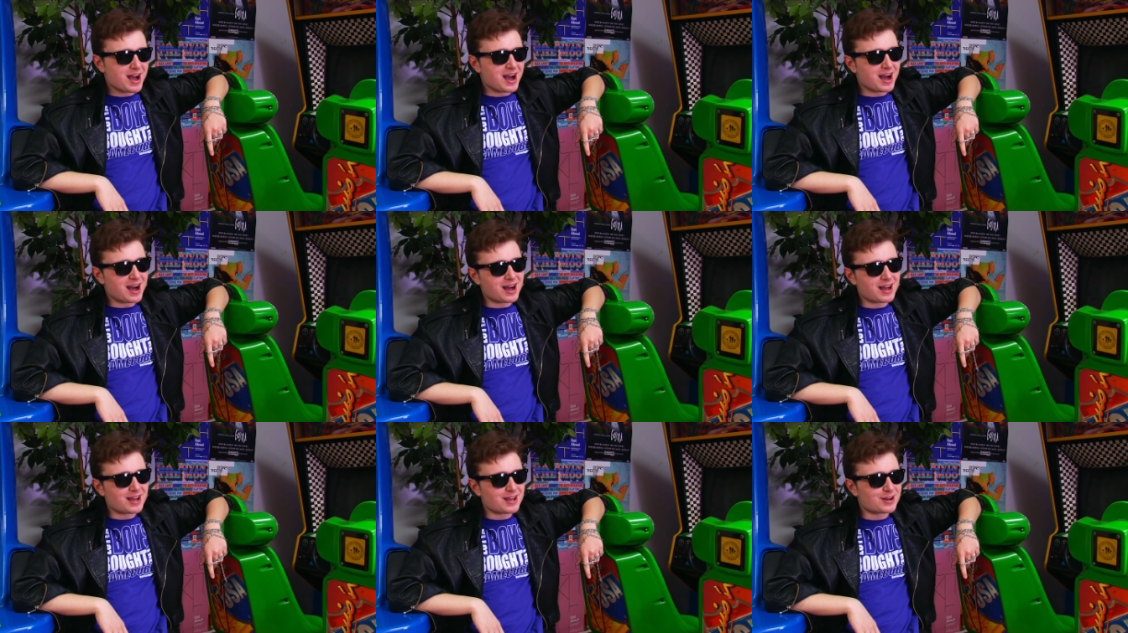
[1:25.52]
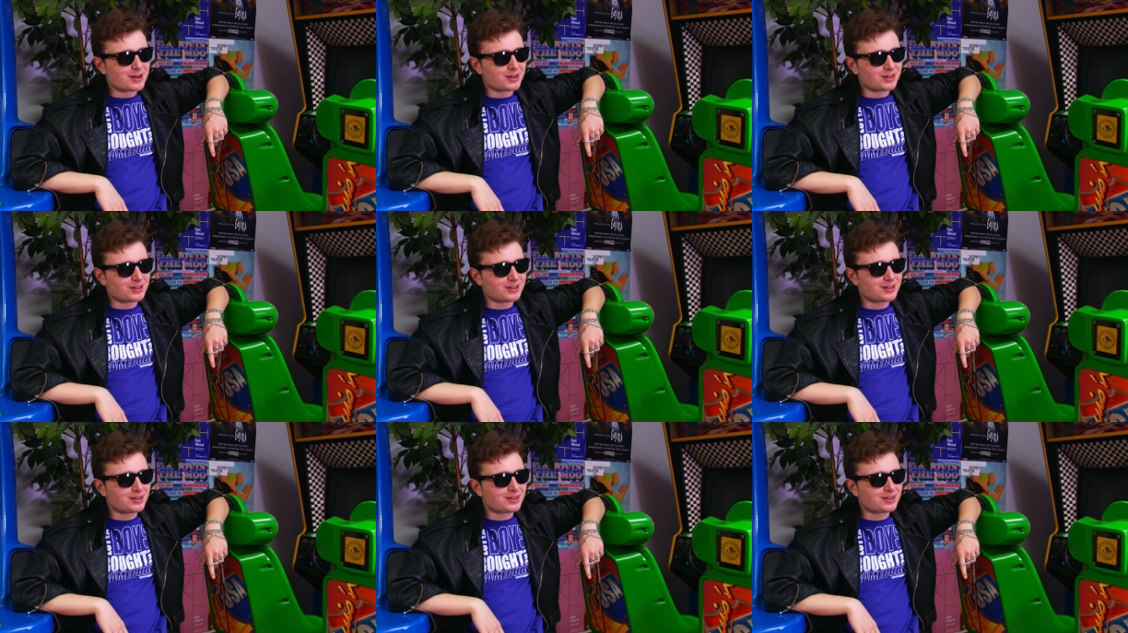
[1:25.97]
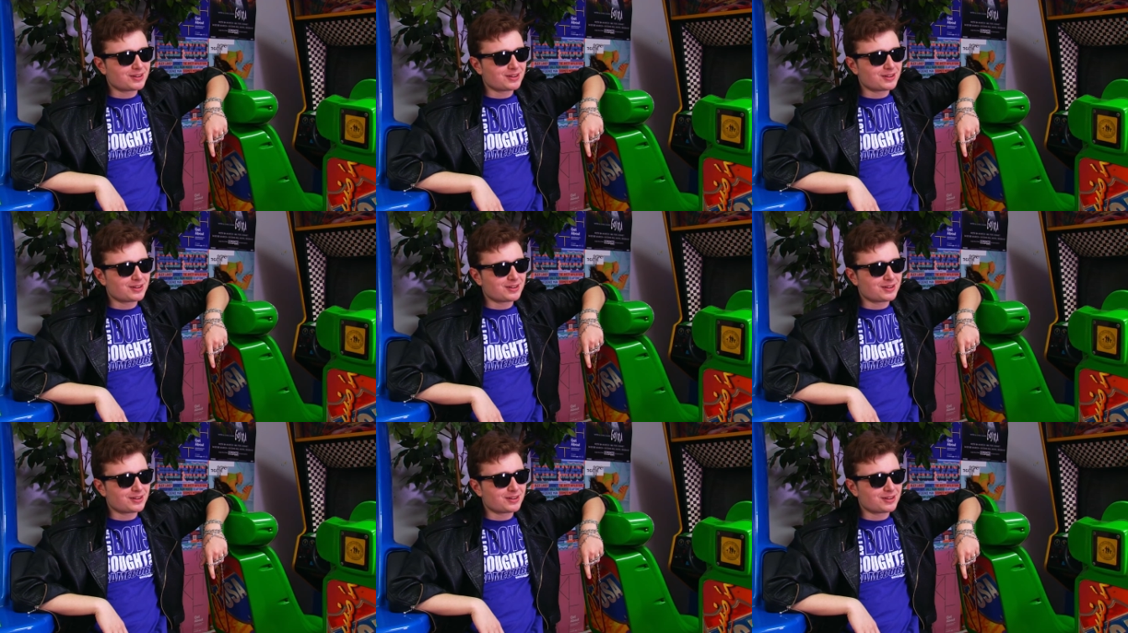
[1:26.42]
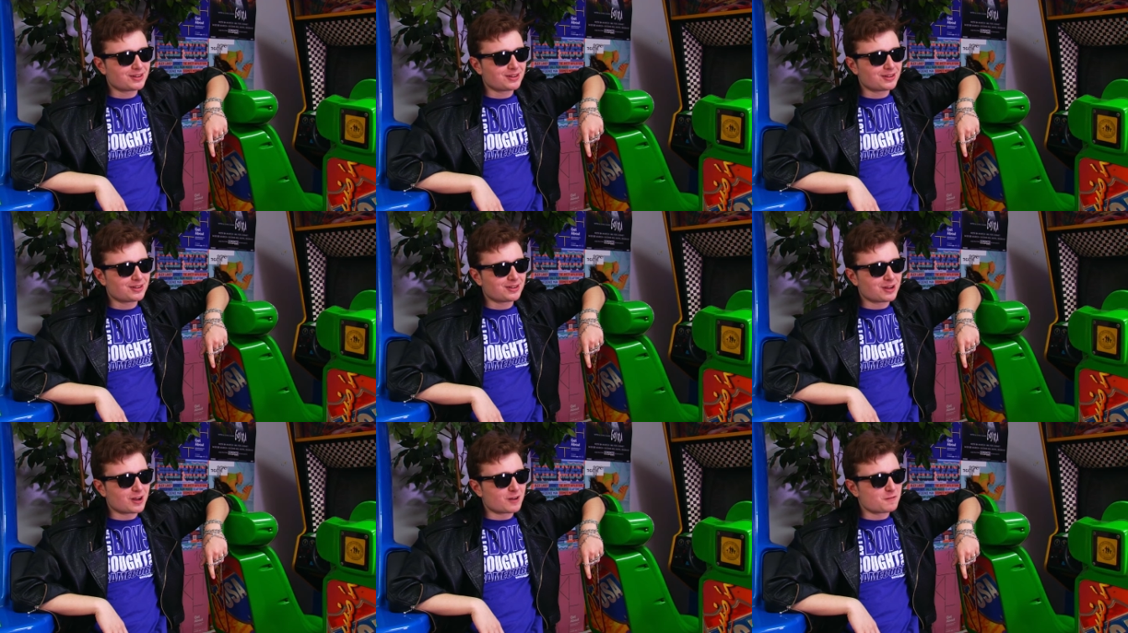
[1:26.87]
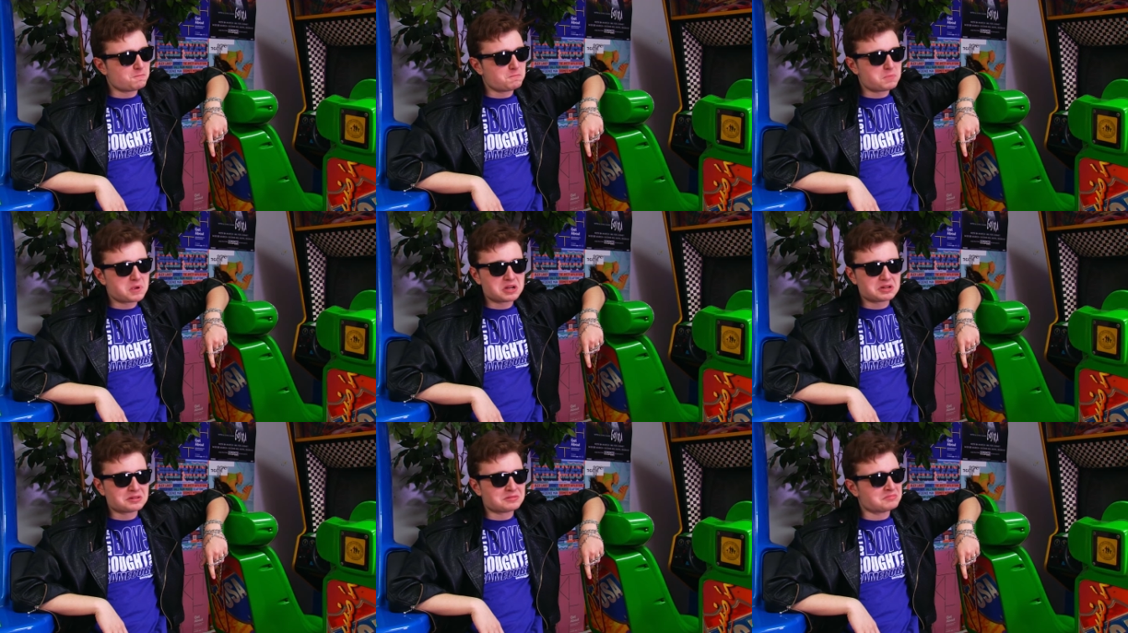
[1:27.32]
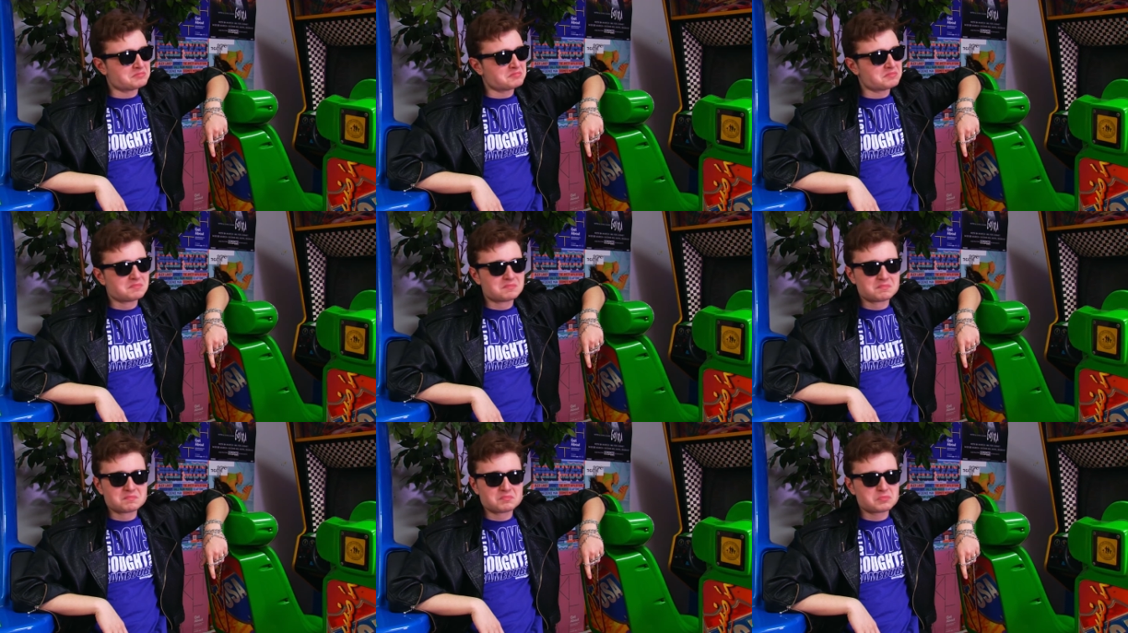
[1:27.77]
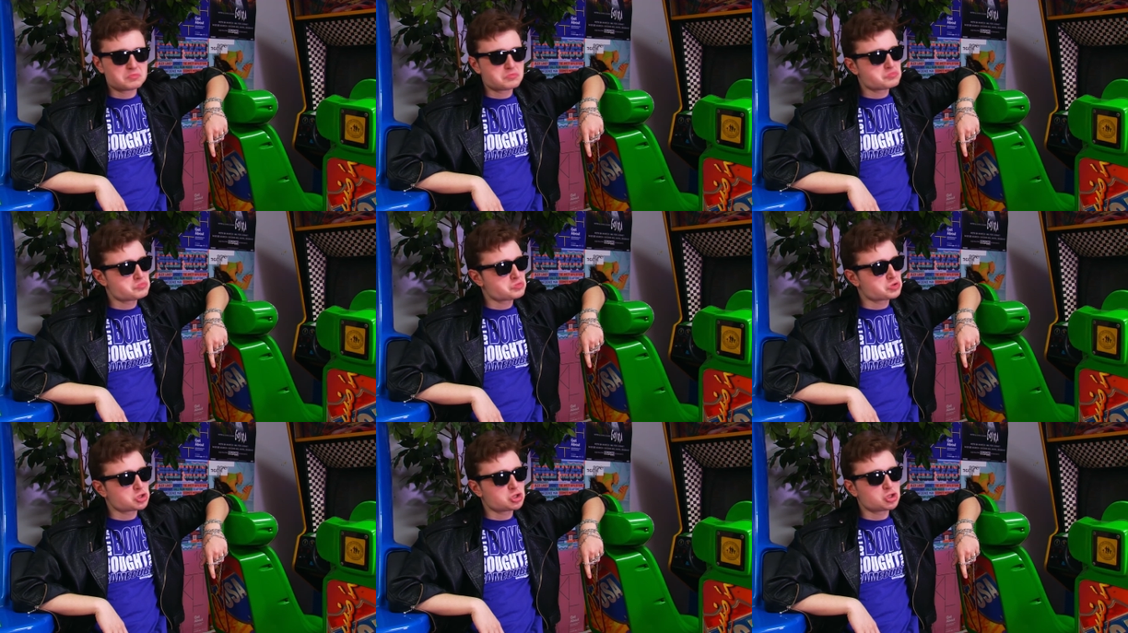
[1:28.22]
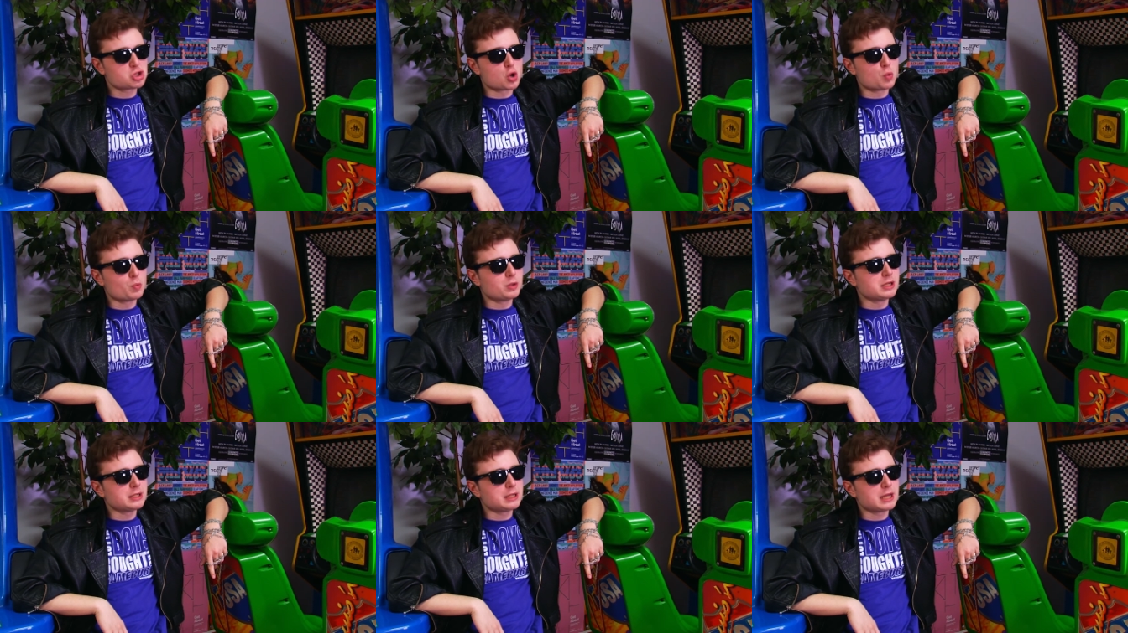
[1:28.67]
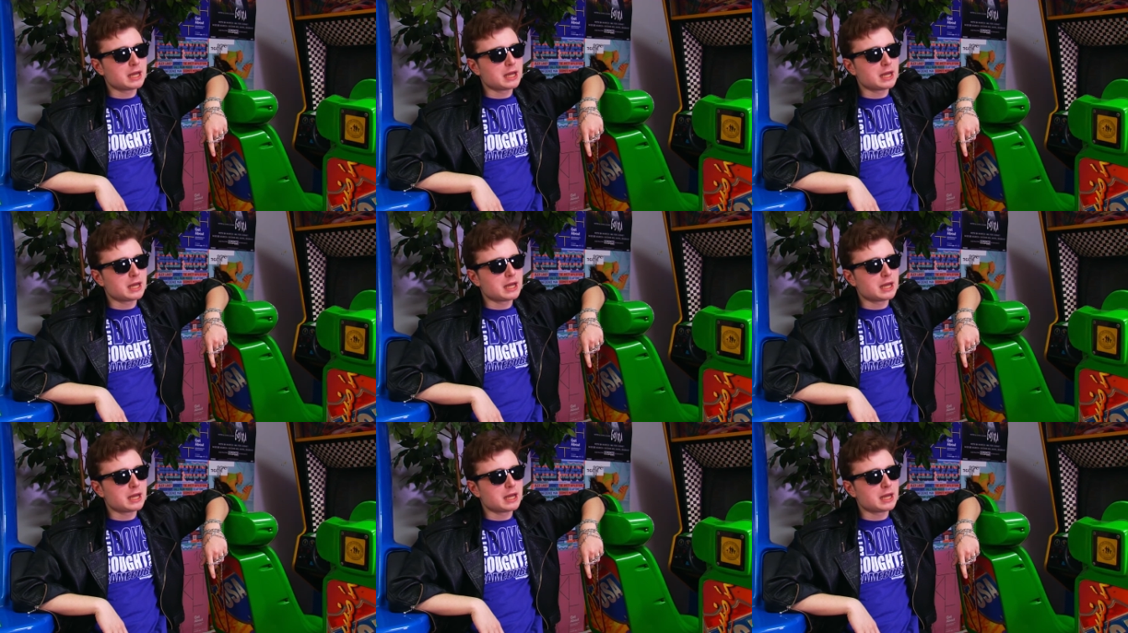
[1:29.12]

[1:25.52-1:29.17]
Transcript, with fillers: I, uh, I've beaten so many